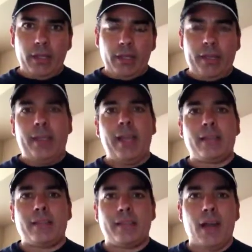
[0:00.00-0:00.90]
do you like
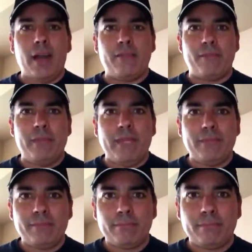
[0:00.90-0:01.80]
the thought of
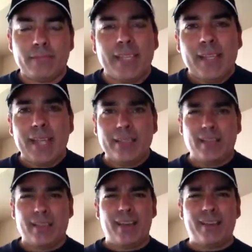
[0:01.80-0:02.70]
meat? Do you like the
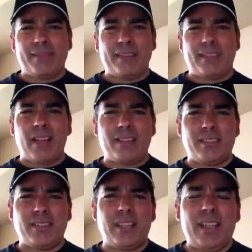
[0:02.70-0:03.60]
thought of
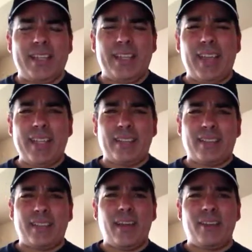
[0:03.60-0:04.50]
sausages? Do you like the
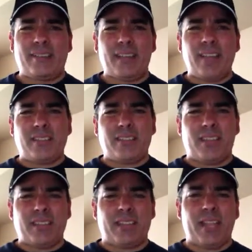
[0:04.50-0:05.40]
thought of sausages
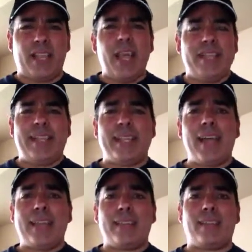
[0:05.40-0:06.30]
on a stick? Do you
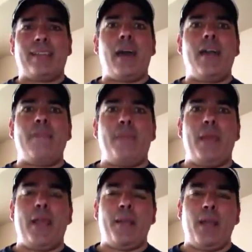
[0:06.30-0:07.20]
like the thought of
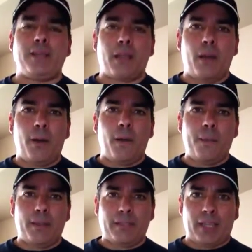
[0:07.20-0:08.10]
being amongst a whole
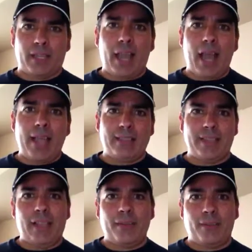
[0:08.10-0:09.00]
bunch of guys
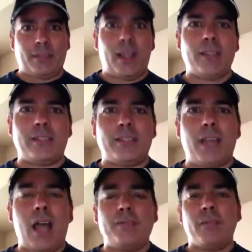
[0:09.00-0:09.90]
getting their sausage
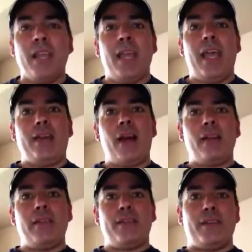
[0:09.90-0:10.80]
on, and
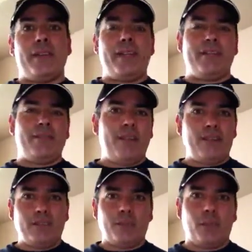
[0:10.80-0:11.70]
all of your lady
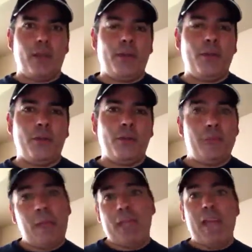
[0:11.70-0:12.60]
friends as well who
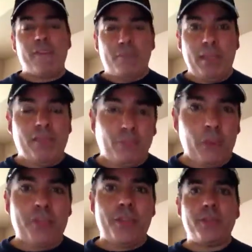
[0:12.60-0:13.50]
maybe have a beef
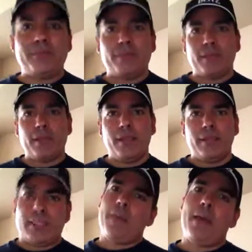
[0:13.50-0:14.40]
with you?
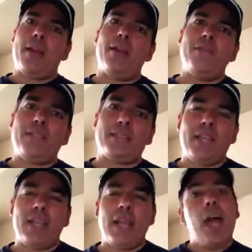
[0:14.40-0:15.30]
Somehow that all fits
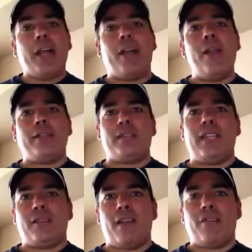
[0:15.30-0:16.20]
in. Courtesy
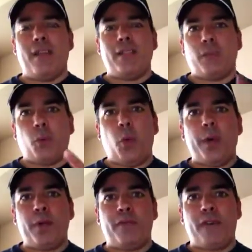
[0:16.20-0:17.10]
of our friends at
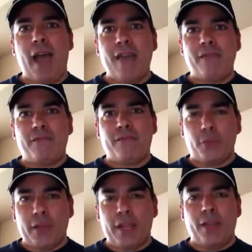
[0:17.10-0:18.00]

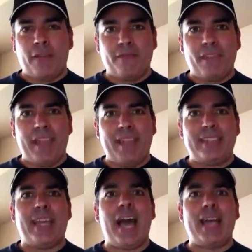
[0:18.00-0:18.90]

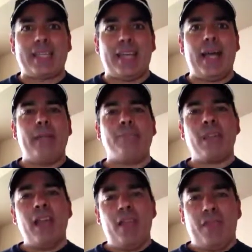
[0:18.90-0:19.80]
1053thefan.com.
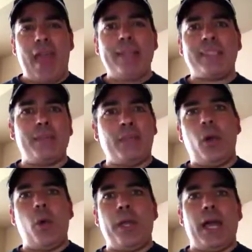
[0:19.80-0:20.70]
That's going to be
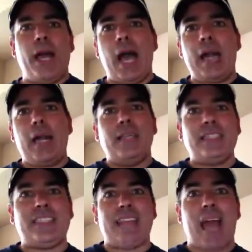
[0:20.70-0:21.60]
going on
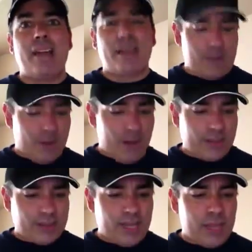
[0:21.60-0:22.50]
Saturday,
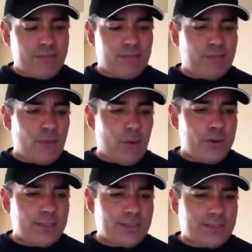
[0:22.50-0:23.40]
August 10th from 4
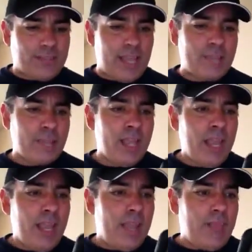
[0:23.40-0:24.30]
until 10,
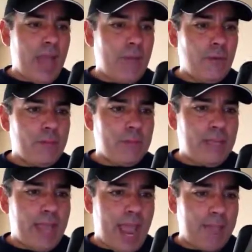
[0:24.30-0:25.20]
and that will
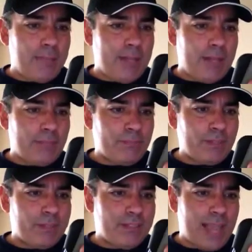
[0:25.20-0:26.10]
be happening
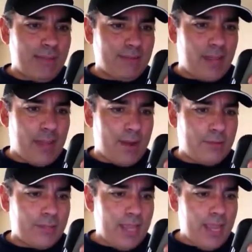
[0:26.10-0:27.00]

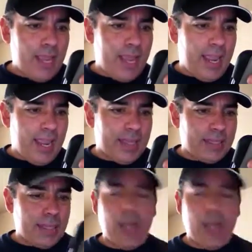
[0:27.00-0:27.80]
downtown And